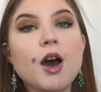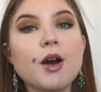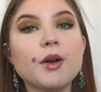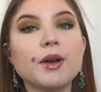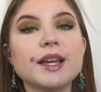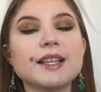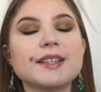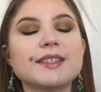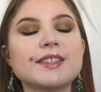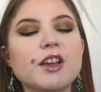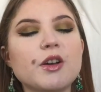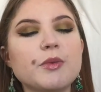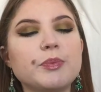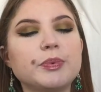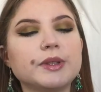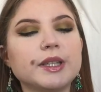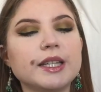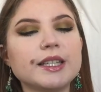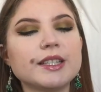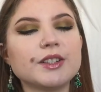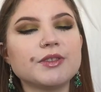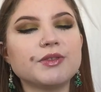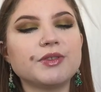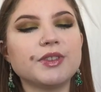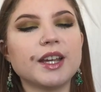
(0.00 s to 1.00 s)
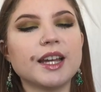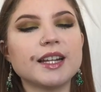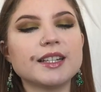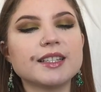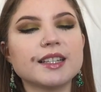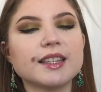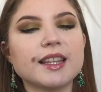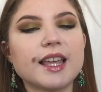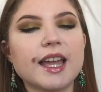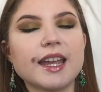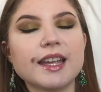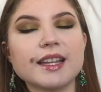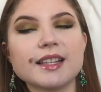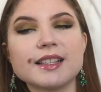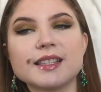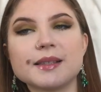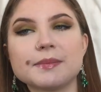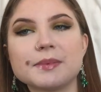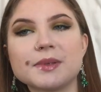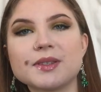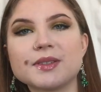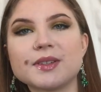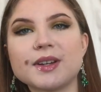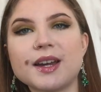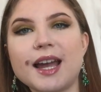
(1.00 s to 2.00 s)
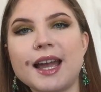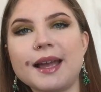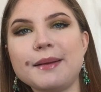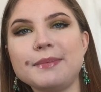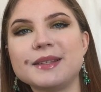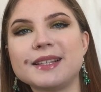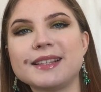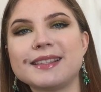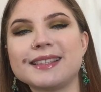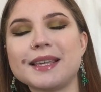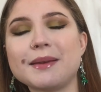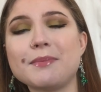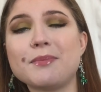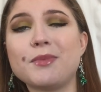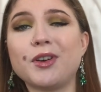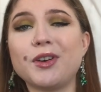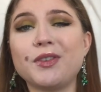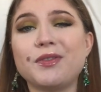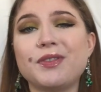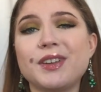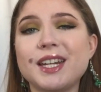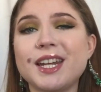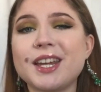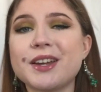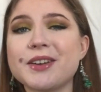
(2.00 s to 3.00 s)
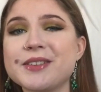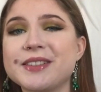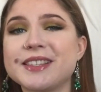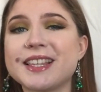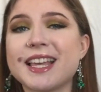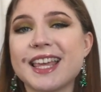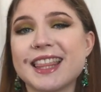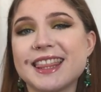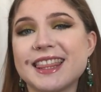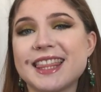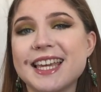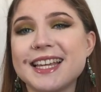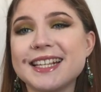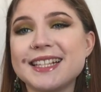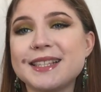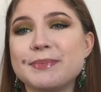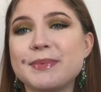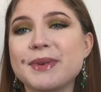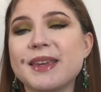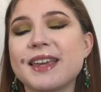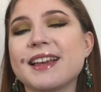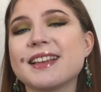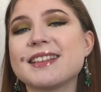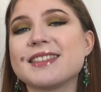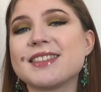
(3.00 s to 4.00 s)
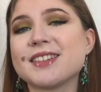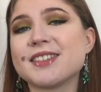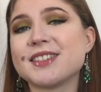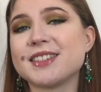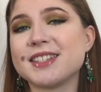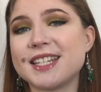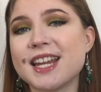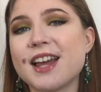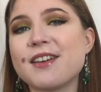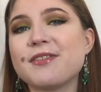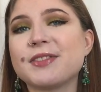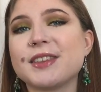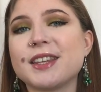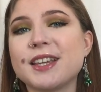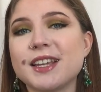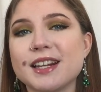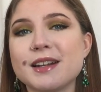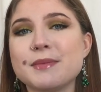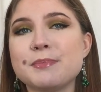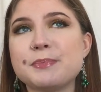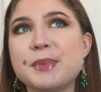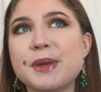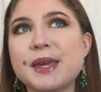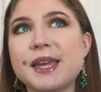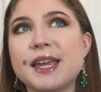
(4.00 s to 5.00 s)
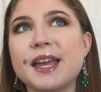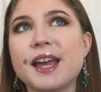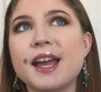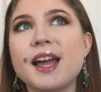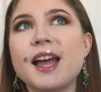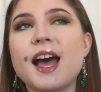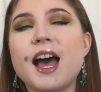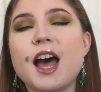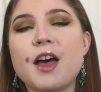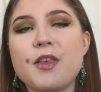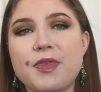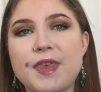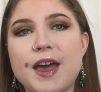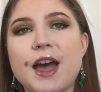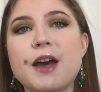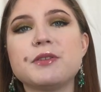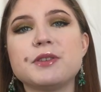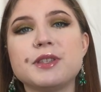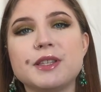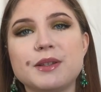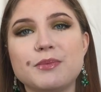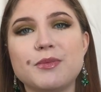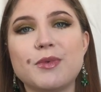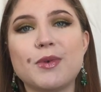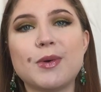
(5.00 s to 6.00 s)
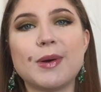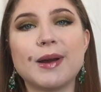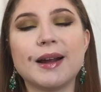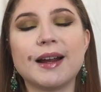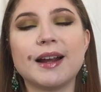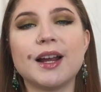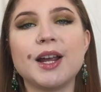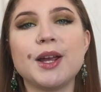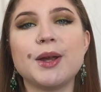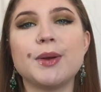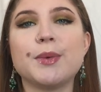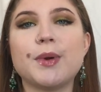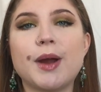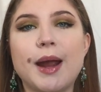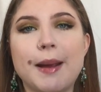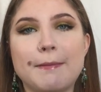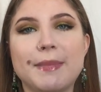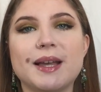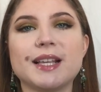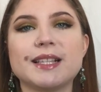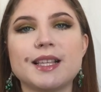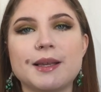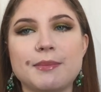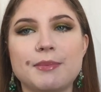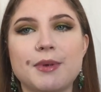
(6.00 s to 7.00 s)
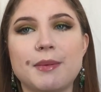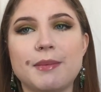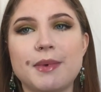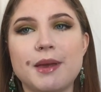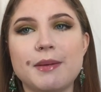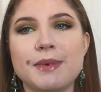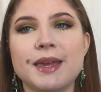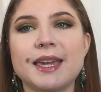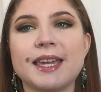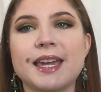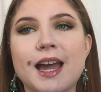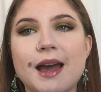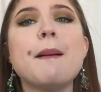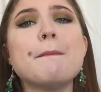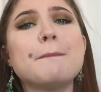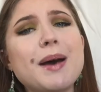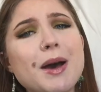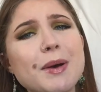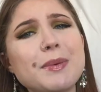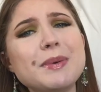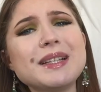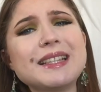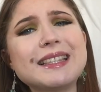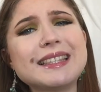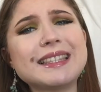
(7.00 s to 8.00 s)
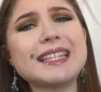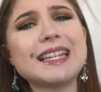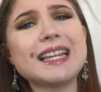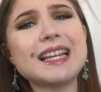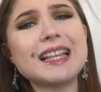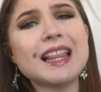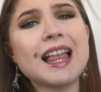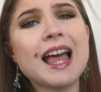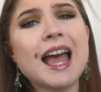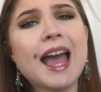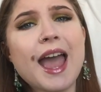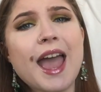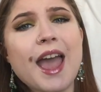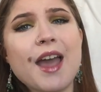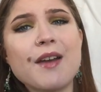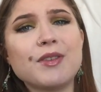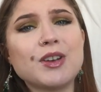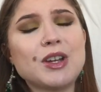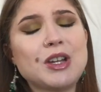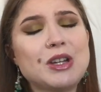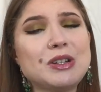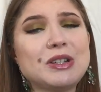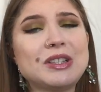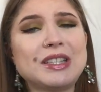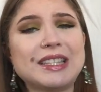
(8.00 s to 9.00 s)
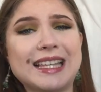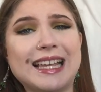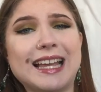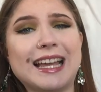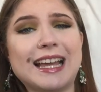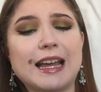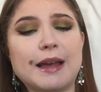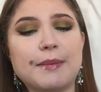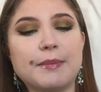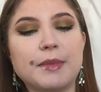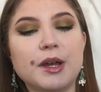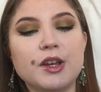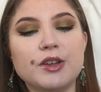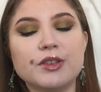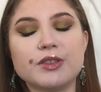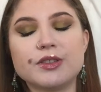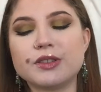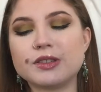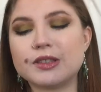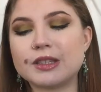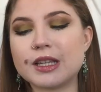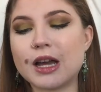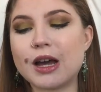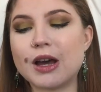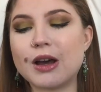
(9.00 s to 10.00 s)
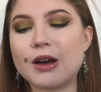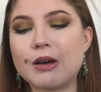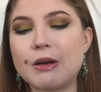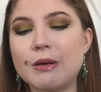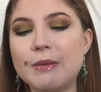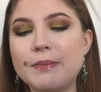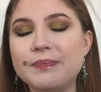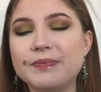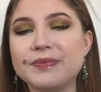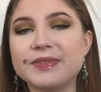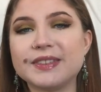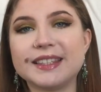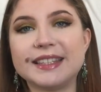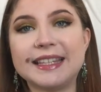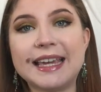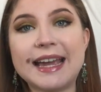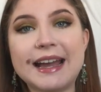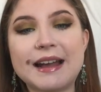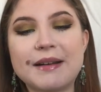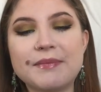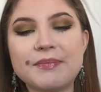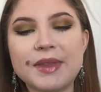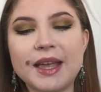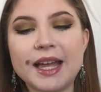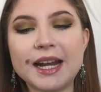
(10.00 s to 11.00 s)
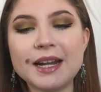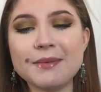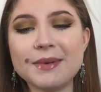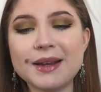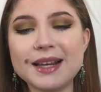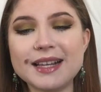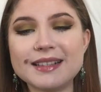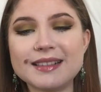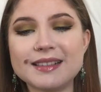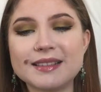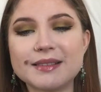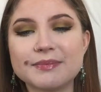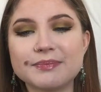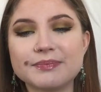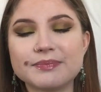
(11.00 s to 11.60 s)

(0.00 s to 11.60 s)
Okay, so please don't forget to like and subscribe to see more videos like this, because there's definitely gonna be 1,000 more where I mess up on my makeup. But we'll still have a good time. So yeah, anyways,